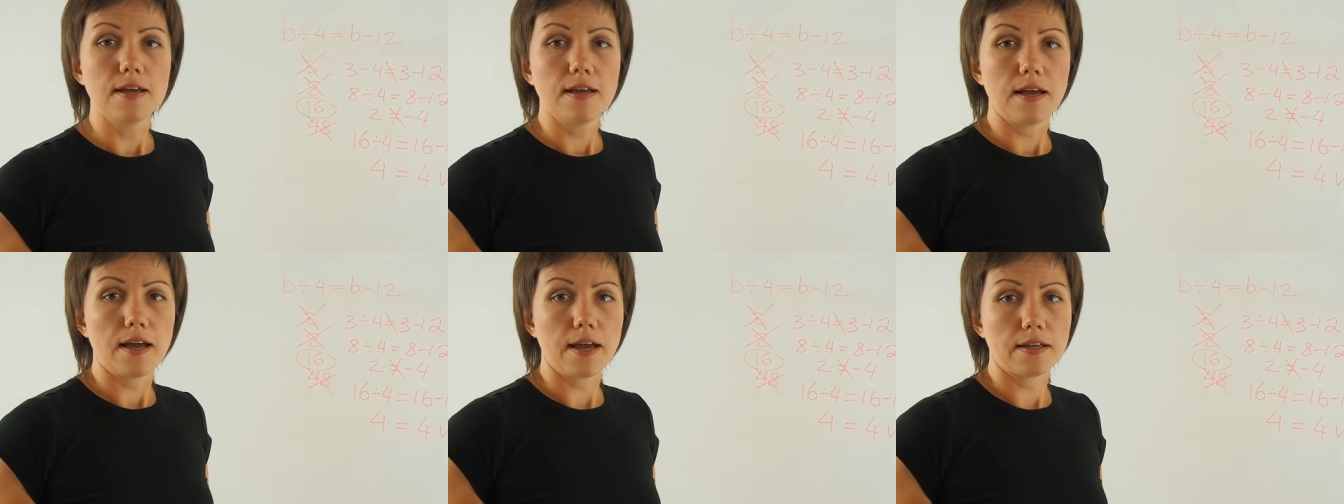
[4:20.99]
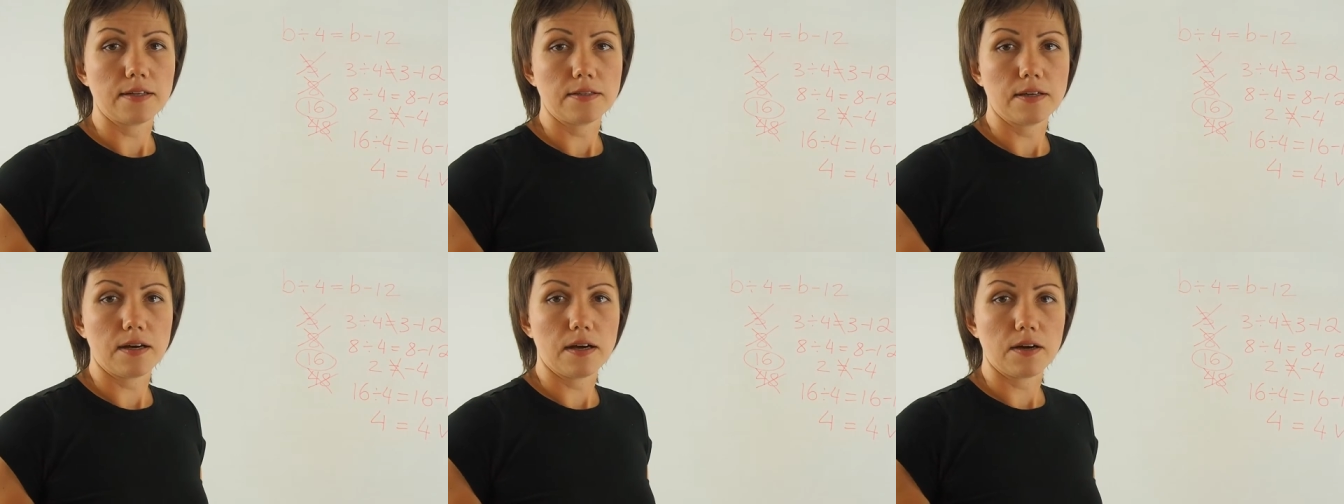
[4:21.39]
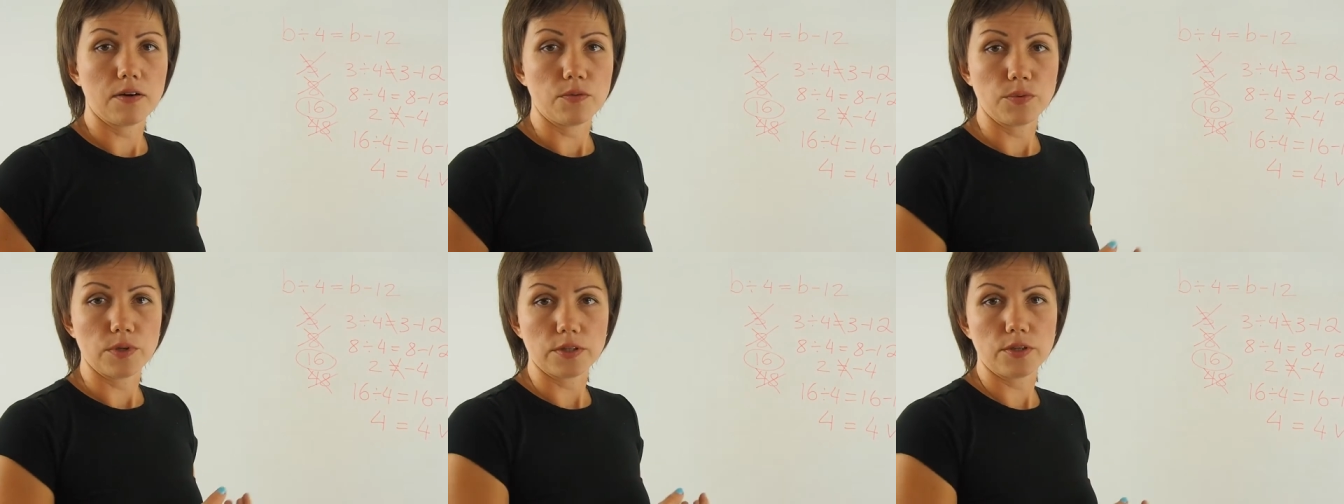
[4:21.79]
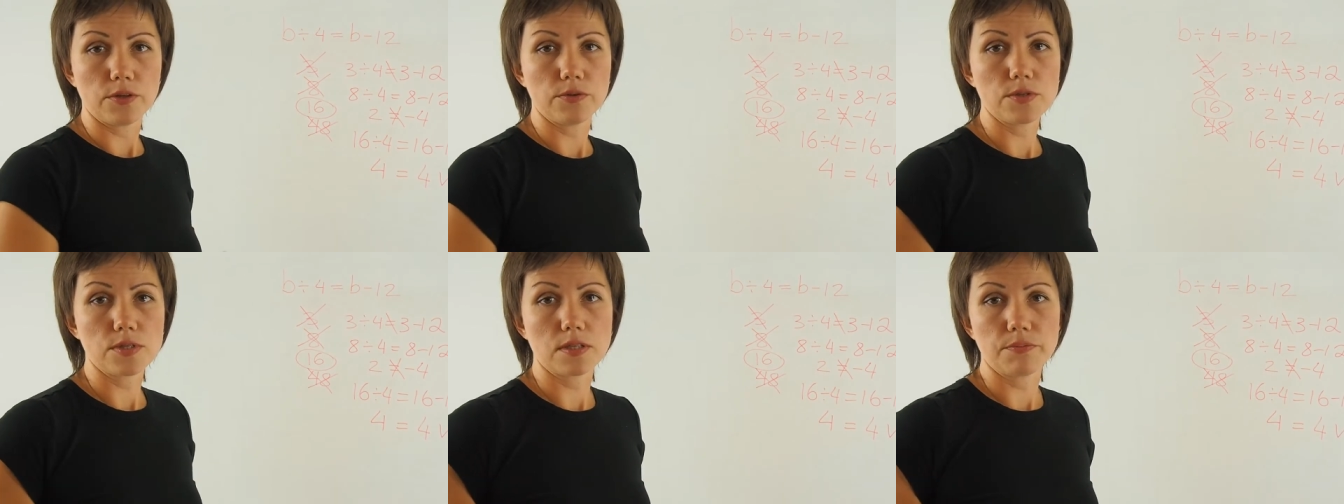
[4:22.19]
and uh, we'll
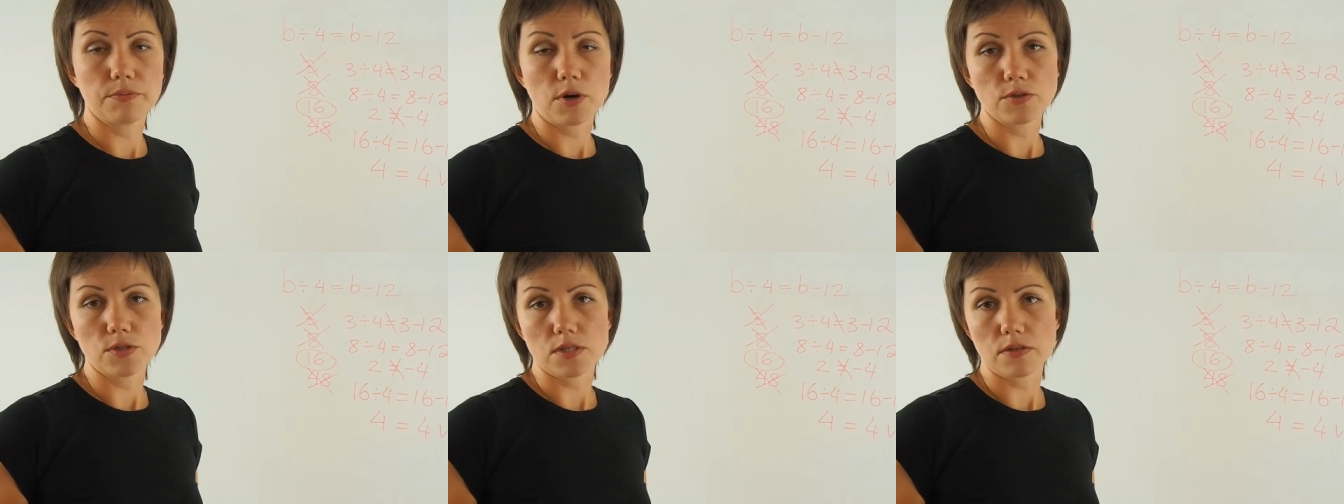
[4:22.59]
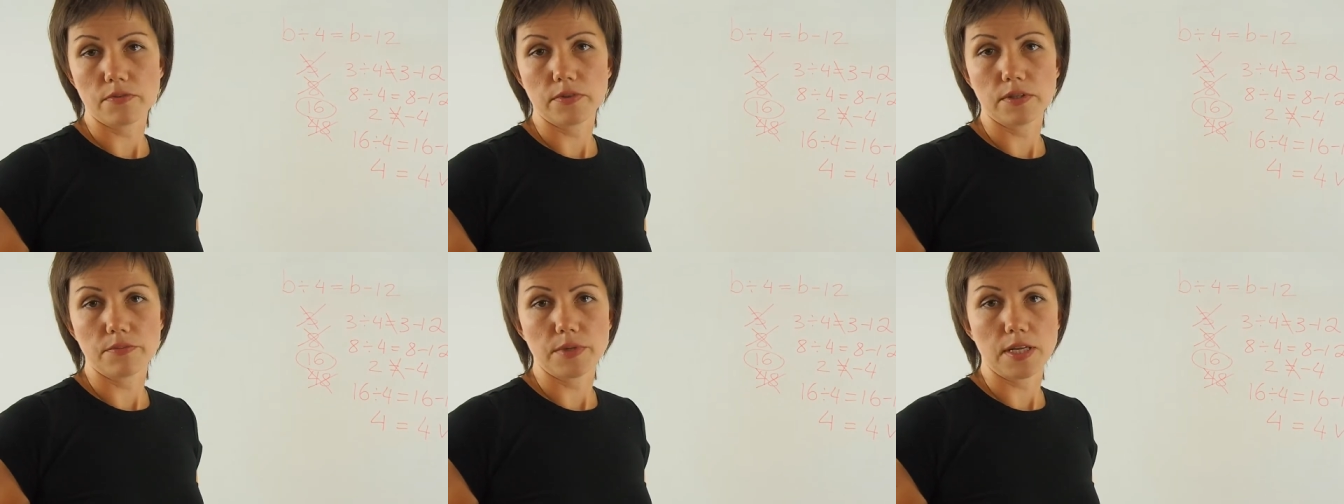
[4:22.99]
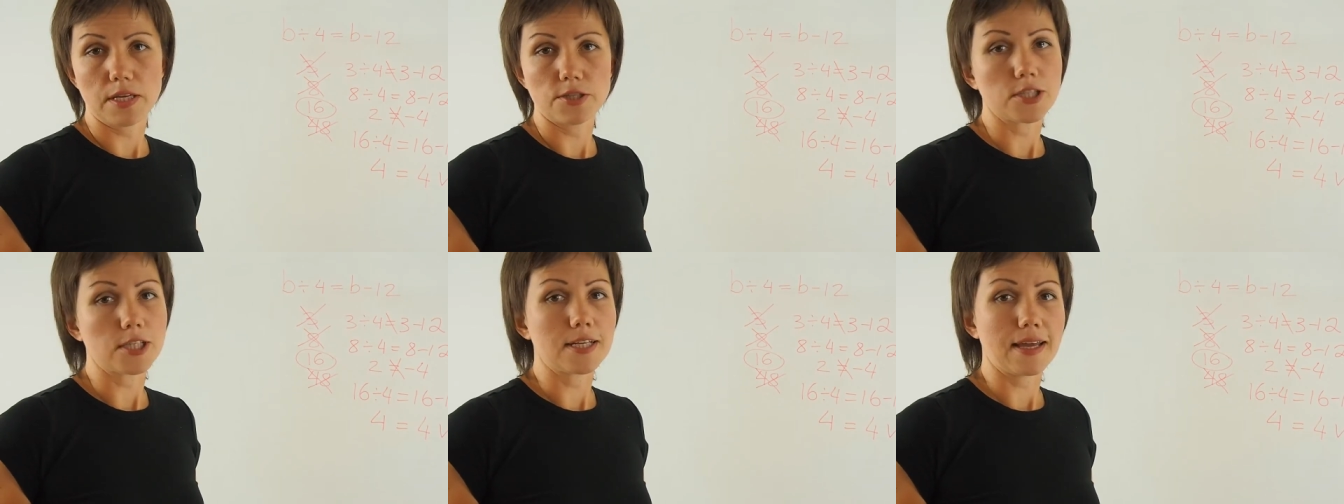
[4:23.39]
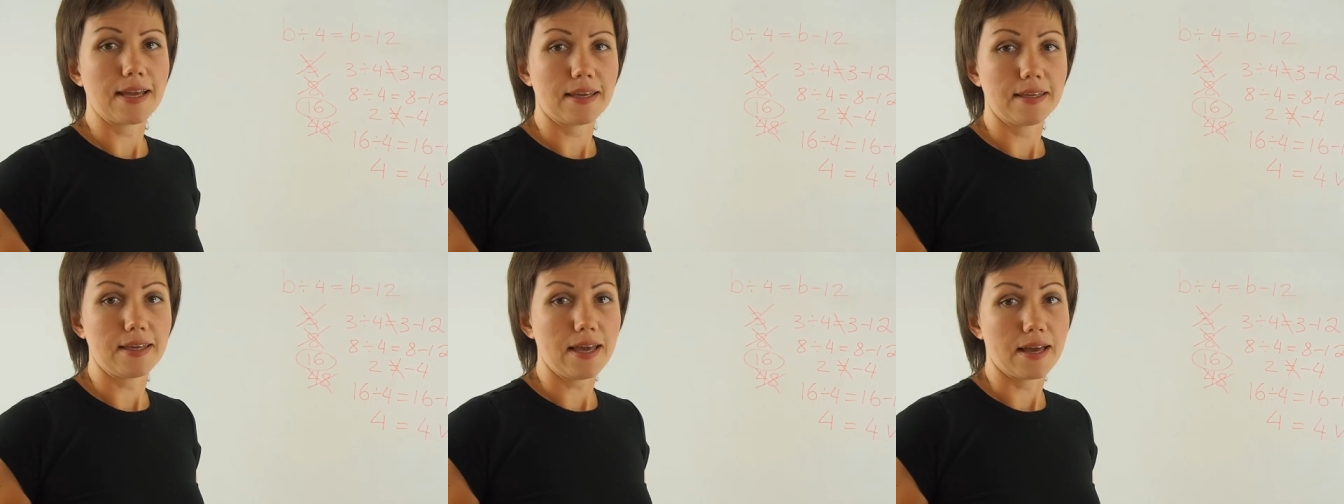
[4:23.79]
use the process of elimination
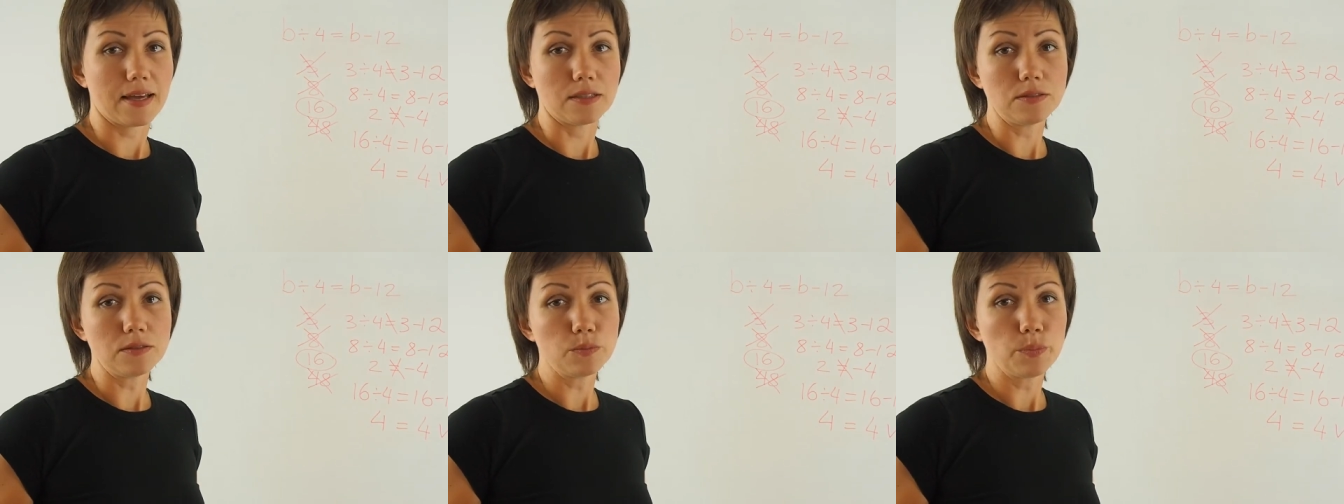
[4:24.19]
again,